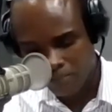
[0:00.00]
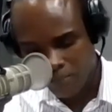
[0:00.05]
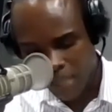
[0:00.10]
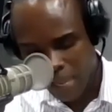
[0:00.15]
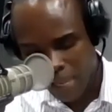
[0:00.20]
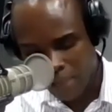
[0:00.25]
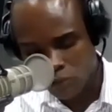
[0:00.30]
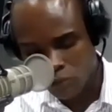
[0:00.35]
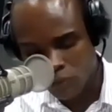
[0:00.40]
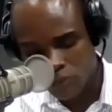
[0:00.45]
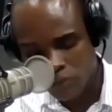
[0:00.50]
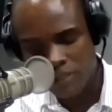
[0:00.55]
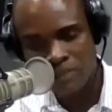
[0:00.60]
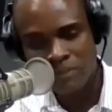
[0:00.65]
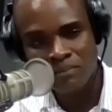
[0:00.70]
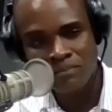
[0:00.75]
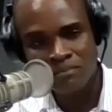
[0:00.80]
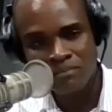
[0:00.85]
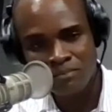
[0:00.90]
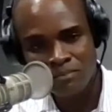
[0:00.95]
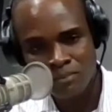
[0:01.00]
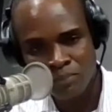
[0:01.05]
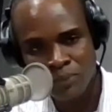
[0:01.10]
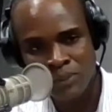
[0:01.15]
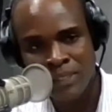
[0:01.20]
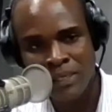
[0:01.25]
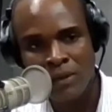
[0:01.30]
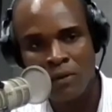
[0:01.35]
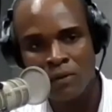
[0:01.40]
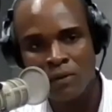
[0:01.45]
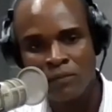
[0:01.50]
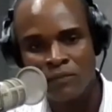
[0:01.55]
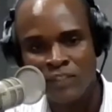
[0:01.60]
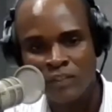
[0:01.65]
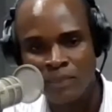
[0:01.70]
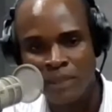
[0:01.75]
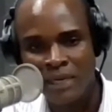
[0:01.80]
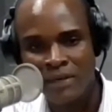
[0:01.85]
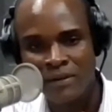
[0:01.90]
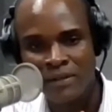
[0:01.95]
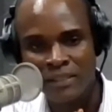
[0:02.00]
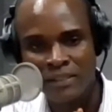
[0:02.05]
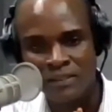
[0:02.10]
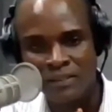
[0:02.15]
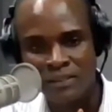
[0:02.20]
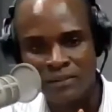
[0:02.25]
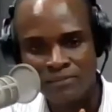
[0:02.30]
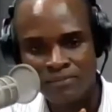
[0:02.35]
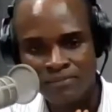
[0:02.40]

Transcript: How do we break all of these barriers?